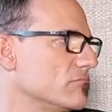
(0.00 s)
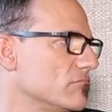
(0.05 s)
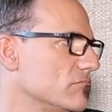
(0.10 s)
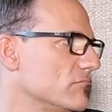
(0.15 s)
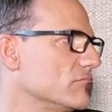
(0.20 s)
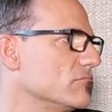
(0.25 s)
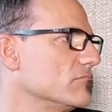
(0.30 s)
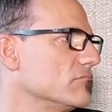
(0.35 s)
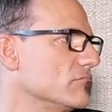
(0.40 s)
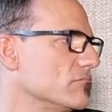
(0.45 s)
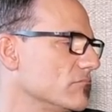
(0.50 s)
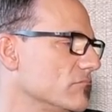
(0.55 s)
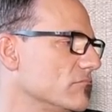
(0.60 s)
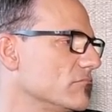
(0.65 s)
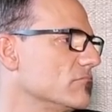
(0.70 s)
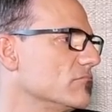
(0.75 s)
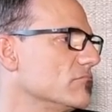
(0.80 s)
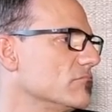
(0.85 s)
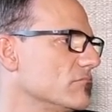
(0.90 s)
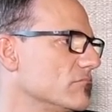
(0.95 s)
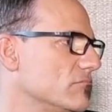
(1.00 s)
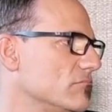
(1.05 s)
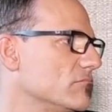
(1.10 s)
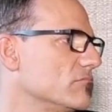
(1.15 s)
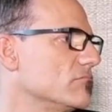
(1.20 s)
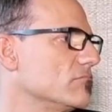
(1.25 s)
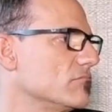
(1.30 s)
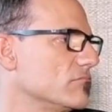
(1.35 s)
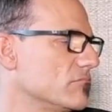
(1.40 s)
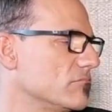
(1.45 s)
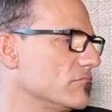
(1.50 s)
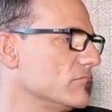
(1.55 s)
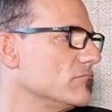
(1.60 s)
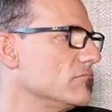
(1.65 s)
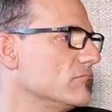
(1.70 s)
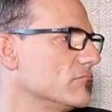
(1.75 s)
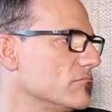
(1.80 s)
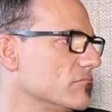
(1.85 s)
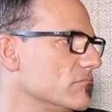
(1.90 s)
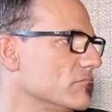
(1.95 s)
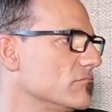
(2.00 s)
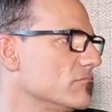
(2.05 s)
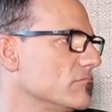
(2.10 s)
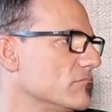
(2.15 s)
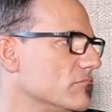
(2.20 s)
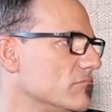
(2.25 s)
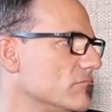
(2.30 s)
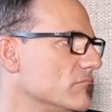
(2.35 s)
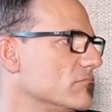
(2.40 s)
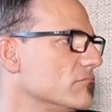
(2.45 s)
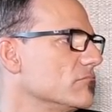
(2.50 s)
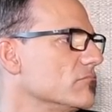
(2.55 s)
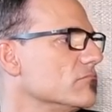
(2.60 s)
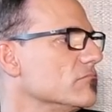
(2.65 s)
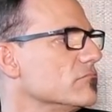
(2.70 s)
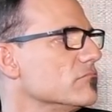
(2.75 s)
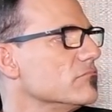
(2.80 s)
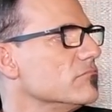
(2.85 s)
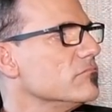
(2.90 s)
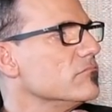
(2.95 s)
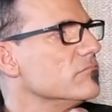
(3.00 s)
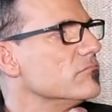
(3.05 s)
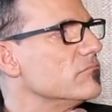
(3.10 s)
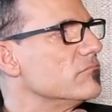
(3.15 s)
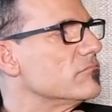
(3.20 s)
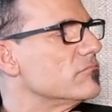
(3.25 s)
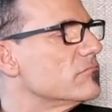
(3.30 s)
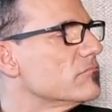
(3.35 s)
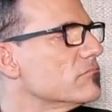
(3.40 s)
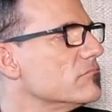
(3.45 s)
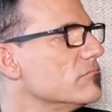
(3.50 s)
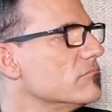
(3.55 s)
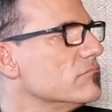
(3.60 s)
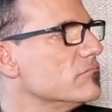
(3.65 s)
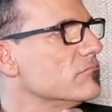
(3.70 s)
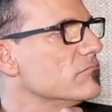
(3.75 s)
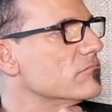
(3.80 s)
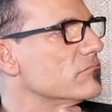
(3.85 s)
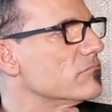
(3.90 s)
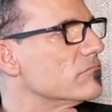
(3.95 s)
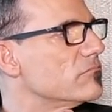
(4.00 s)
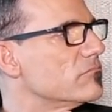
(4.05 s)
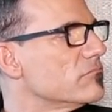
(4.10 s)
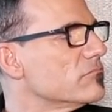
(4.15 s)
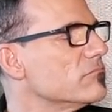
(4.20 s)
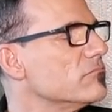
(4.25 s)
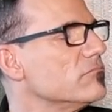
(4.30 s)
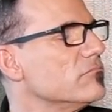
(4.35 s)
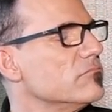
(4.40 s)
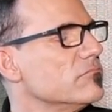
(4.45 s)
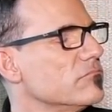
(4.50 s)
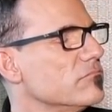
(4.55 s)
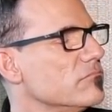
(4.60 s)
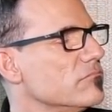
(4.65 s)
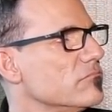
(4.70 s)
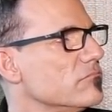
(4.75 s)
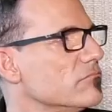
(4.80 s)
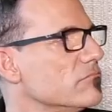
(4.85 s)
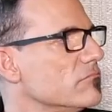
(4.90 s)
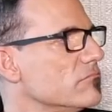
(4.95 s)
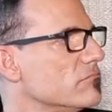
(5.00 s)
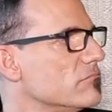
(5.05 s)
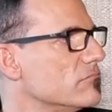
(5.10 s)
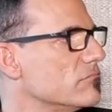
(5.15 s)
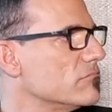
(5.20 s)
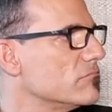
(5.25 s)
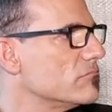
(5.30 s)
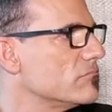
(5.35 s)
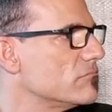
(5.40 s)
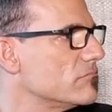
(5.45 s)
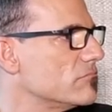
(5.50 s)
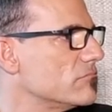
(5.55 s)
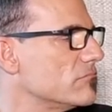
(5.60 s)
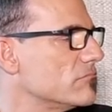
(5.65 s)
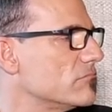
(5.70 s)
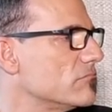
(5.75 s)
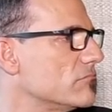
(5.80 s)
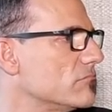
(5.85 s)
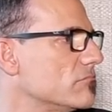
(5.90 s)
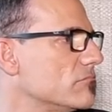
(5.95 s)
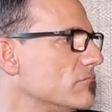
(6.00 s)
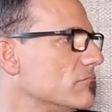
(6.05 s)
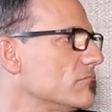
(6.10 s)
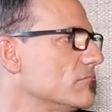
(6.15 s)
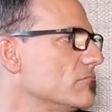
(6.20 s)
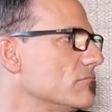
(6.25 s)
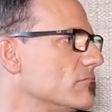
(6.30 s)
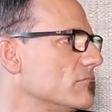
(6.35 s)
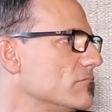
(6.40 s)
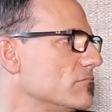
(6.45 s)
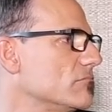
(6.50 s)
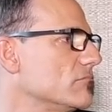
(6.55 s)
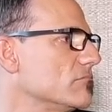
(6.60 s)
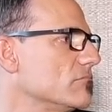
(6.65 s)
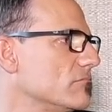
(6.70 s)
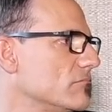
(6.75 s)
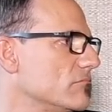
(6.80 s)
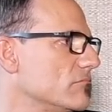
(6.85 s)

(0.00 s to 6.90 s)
(silent)